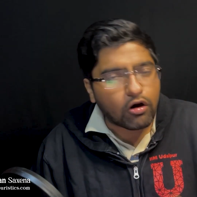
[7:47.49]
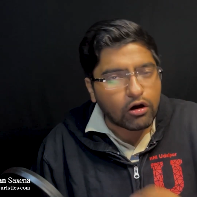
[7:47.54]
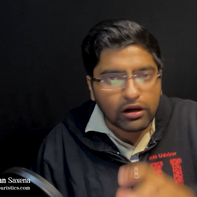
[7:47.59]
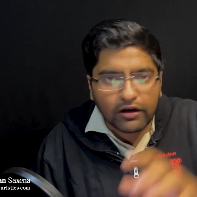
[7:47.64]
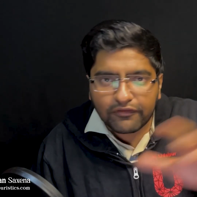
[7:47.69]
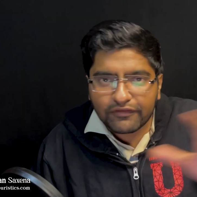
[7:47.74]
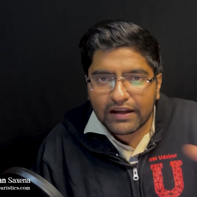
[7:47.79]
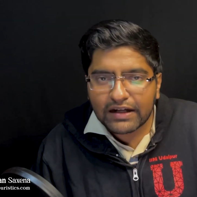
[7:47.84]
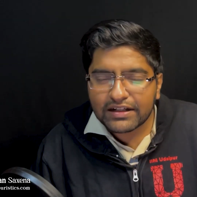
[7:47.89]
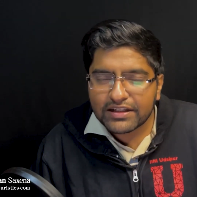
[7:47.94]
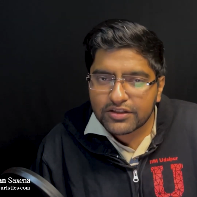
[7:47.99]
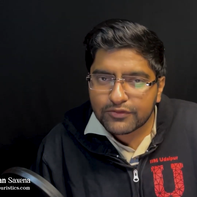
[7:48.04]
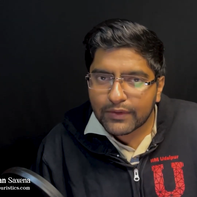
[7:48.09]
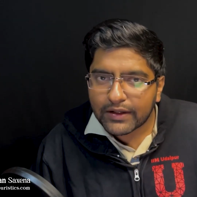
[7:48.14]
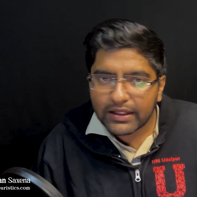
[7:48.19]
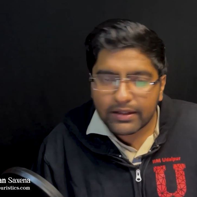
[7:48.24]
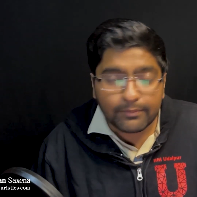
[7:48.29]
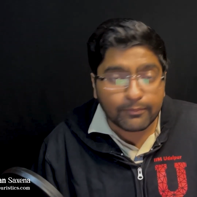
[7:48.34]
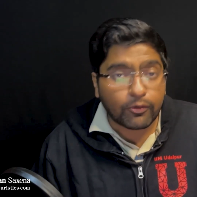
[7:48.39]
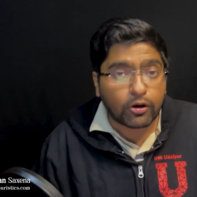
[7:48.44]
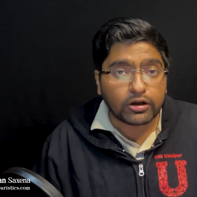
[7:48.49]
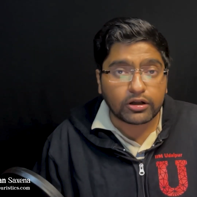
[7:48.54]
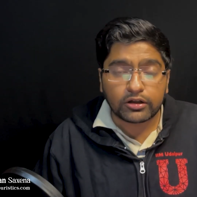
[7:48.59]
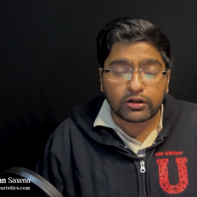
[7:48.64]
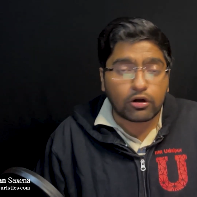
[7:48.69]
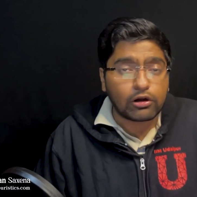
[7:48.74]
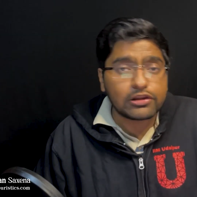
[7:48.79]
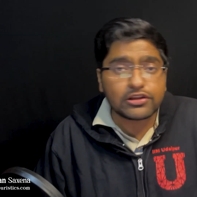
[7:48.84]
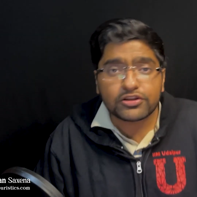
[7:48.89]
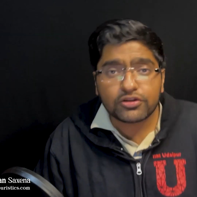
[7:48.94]
All of that is very
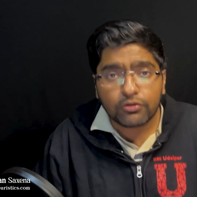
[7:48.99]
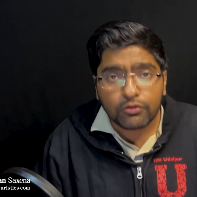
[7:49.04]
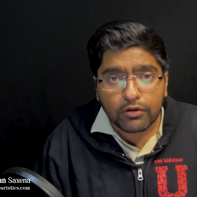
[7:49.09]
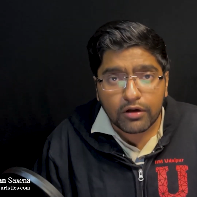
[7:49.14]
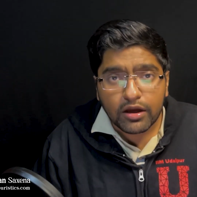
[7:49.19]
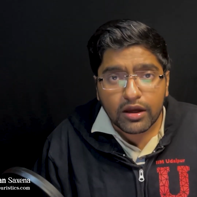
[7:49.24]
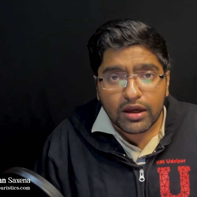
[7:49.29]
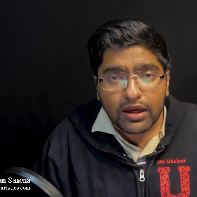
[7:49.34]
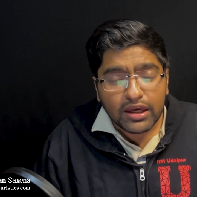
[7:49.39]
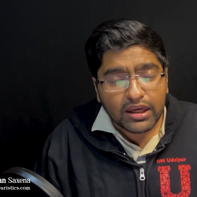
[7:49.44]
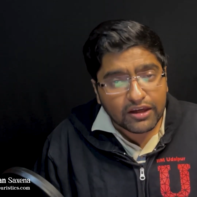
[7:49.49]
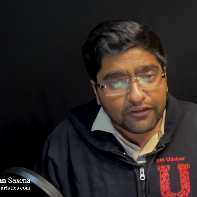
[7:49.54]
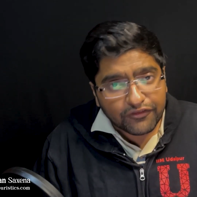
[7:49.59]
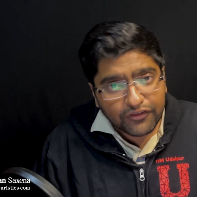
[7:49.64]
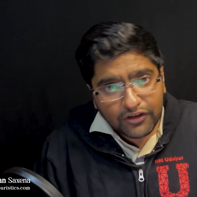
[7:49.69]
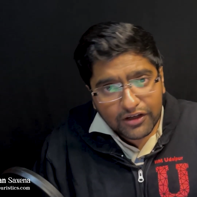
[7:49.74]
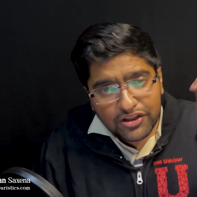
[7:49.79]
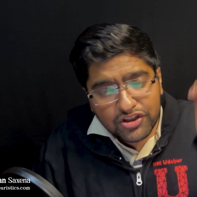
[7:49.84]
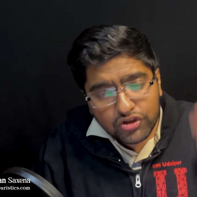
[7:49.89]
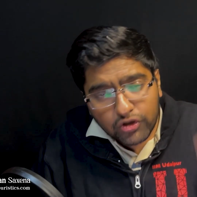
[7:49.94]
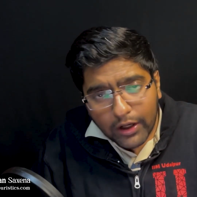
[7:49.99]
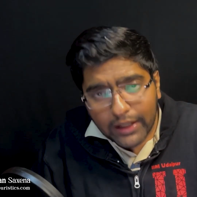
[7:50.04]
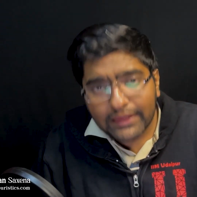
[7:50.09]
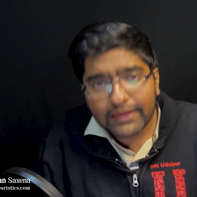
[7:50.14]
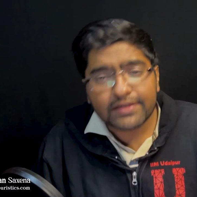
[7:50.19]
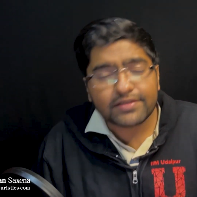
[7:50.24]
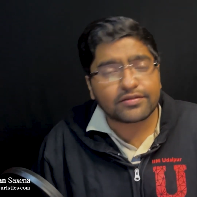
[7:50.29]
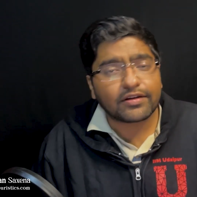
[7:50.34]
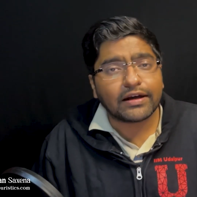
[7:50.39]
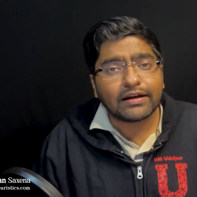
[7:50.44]
important. Also, if you're
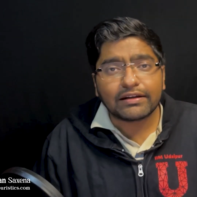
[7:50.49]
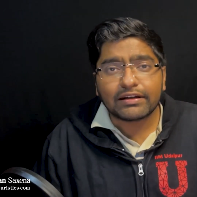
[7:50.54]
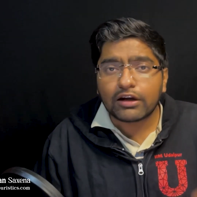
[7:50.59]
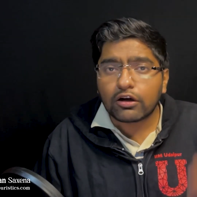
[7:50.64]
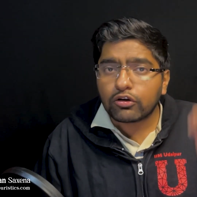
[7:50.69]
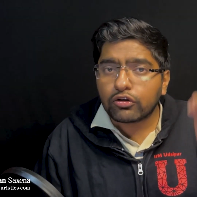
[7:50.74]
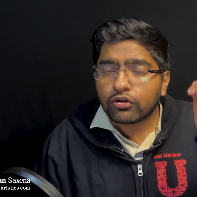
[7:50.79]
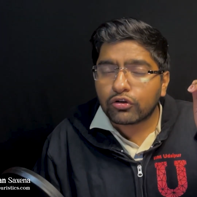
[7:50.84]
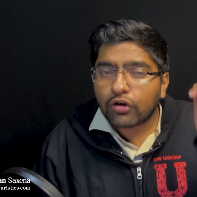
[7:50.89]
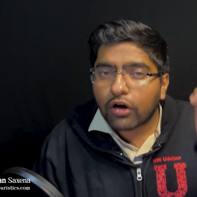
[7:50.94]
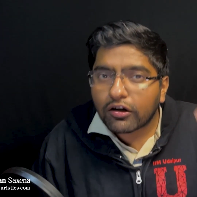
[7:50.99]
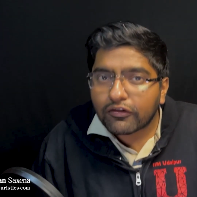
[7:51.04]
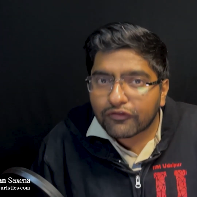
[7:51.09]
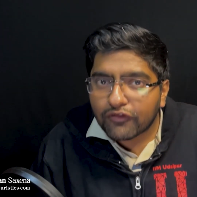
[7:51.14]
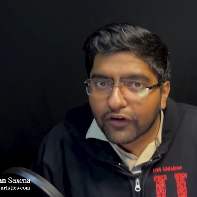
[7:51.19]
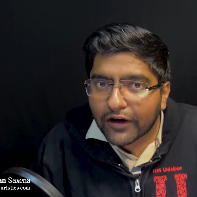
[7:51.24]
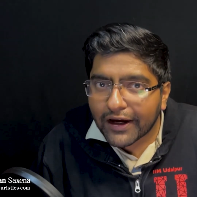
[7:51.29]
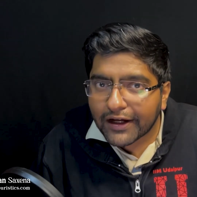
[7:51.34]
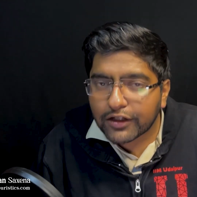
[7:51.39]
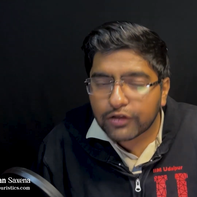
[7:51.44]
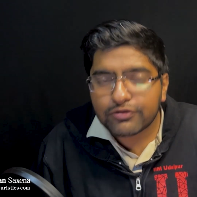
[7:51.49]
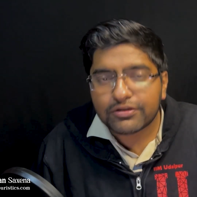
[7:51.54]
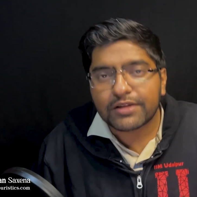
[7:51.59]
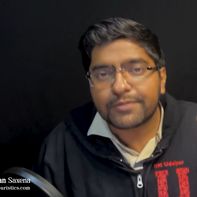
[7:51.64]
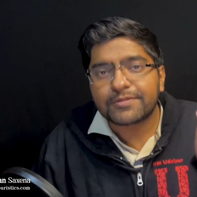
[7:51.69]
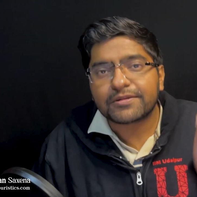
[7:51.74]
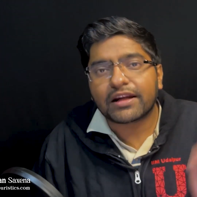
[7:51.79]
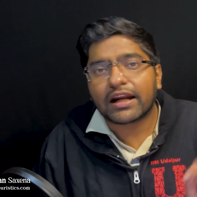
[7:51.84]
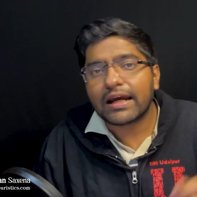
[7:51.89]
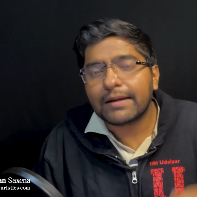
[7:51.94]
enjoying this right now, do not forget to
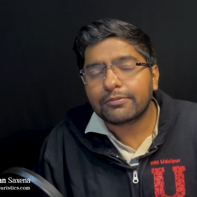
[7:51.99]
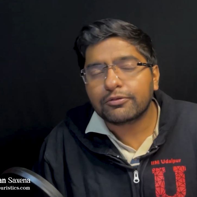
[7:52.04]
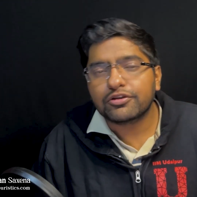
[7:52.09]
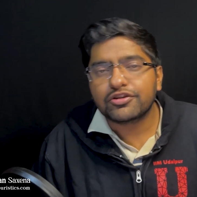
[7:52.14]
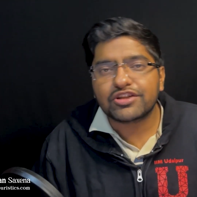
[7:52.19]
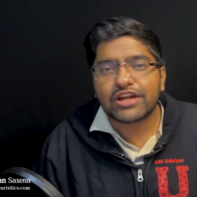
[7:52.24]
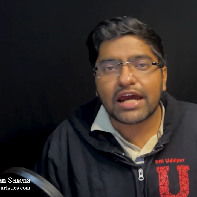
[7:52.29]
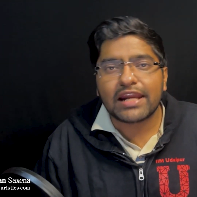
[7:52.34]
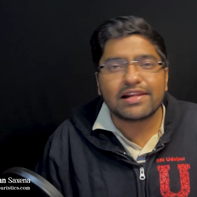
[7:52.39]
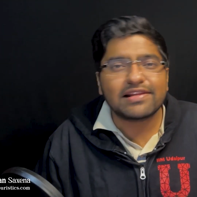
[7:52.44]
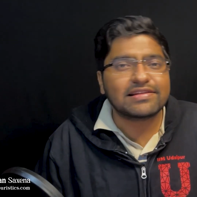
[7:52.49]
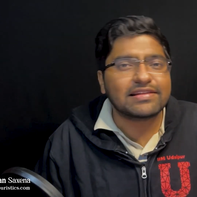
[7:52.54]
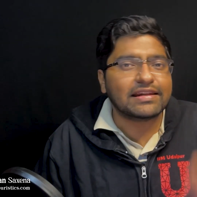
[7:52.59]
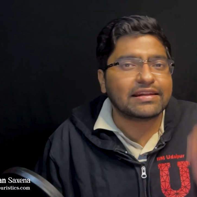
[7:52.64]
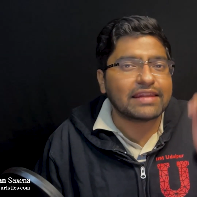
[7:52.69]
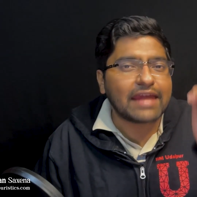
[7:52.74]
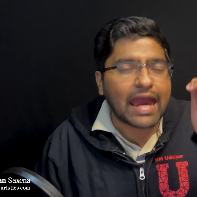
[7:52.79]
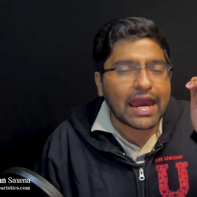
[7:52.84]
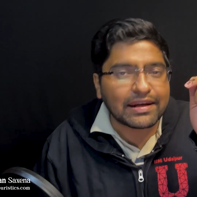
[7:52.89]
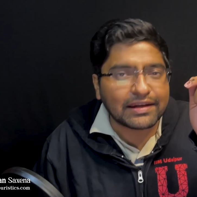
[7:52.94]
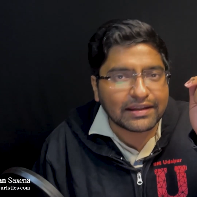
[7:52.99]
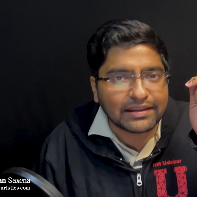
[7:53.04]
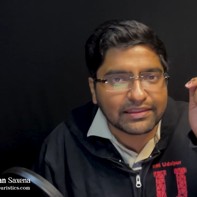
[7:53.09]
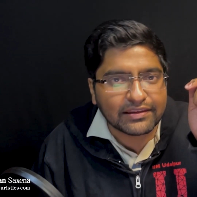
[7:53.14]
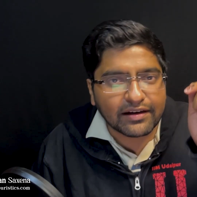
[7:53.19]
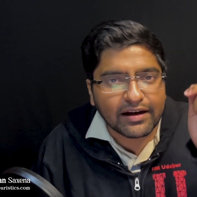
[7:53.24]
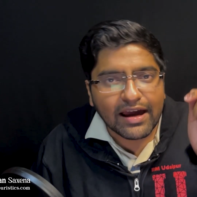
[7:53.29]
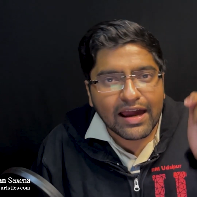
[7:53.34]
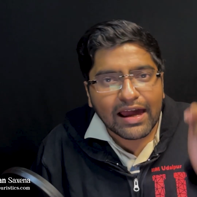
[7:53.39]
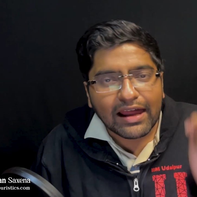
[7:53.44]
subscribe to the channels and
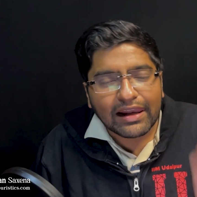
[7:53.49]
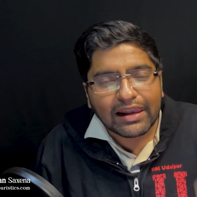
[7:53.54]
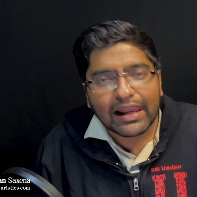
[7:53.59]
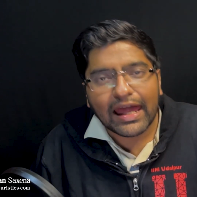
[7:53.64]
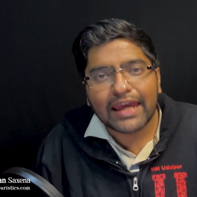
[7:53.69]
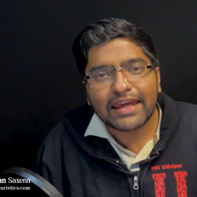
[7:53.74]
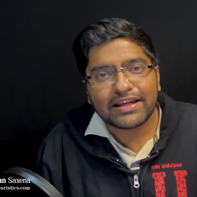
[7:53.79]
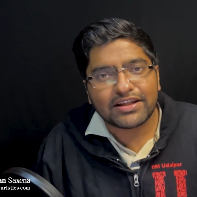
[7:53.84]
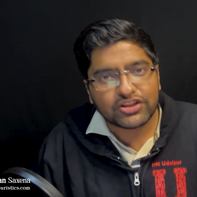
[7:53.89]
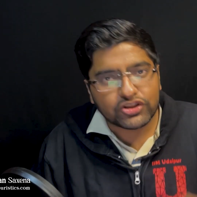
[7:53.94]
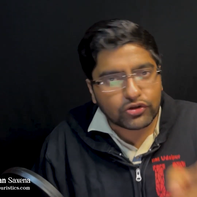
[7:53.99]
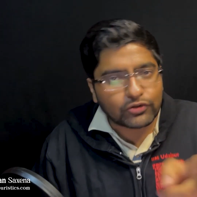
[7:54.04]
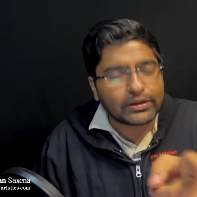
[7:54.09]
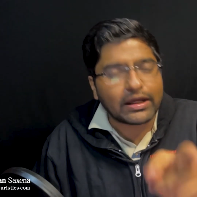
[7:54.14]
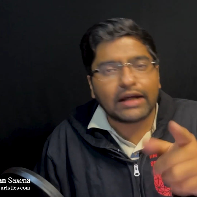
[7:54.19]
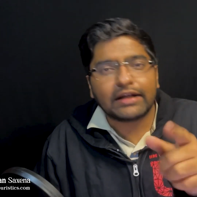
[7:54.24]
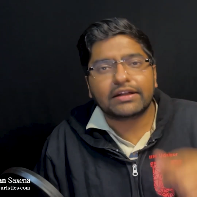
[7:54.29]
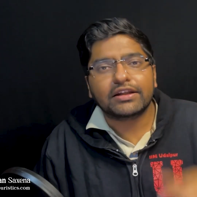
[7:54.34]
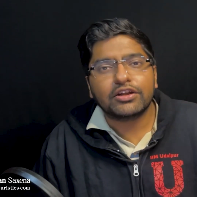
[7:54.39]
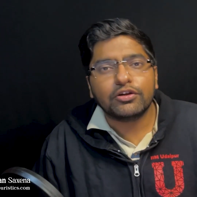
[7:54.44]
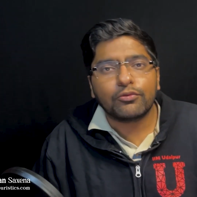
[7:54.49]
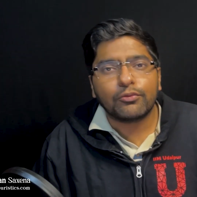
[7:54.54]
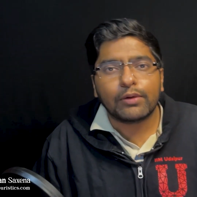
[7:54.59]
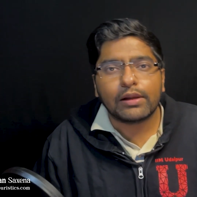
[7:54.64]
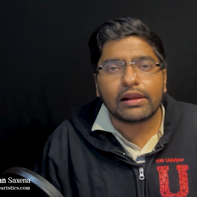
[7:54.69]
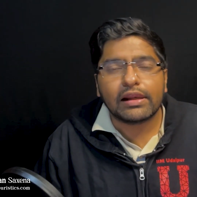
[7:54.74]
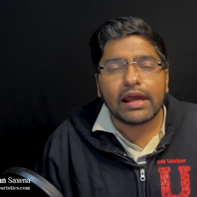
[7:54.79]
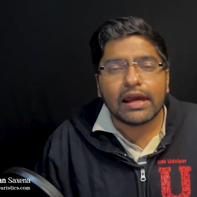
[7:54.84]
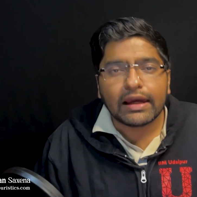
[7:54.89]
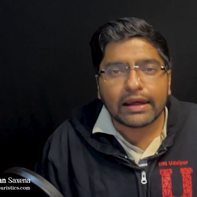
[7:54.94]
hit the like so that you
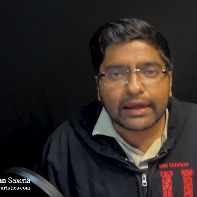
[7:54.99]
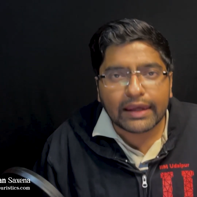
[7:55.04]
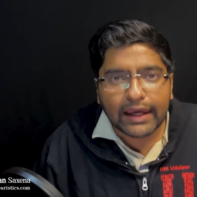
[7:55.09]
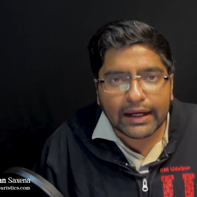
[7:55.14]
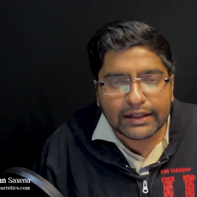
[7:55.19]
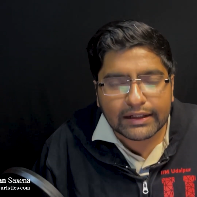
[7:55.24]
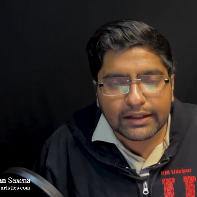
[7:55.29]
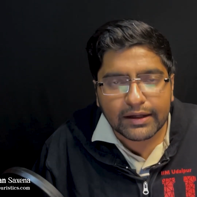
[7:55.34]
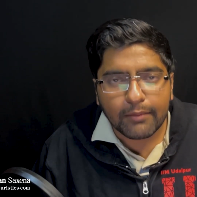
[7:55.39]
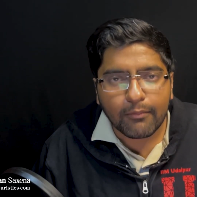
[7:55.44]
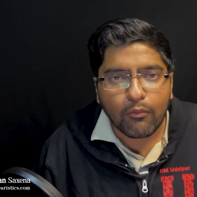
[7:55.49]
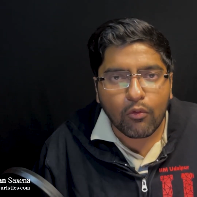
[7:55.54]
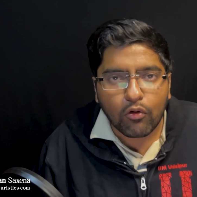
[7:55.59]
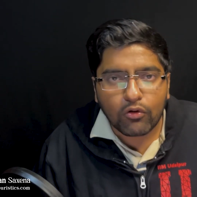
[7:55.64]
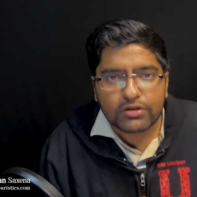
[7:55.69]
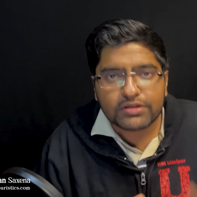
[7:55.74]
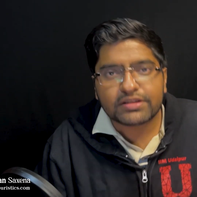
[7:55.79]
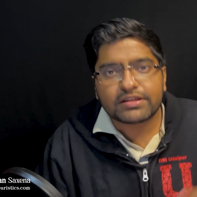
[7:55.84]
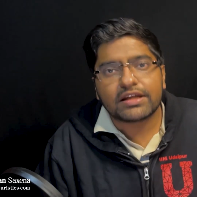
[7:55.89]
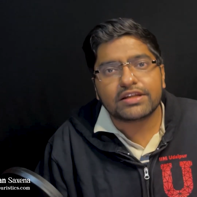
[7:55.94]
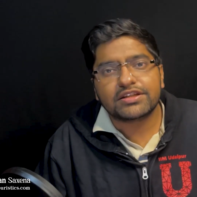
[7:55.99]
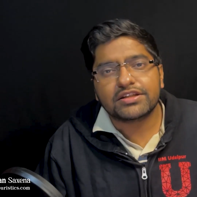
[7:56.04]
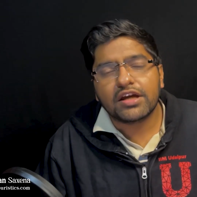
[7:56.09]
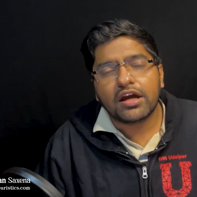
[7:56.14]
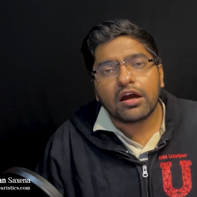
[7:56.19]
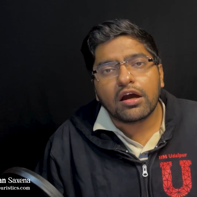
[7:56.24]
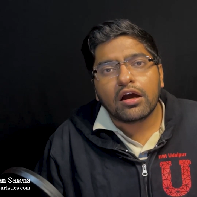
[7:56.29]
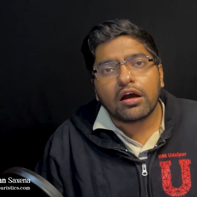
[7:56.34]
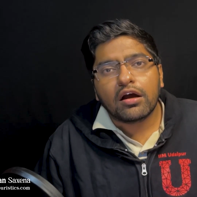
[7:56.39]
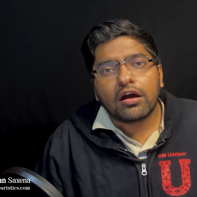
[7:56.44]
will get more
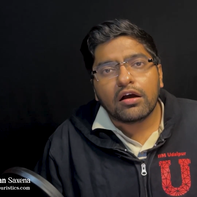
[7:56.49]
such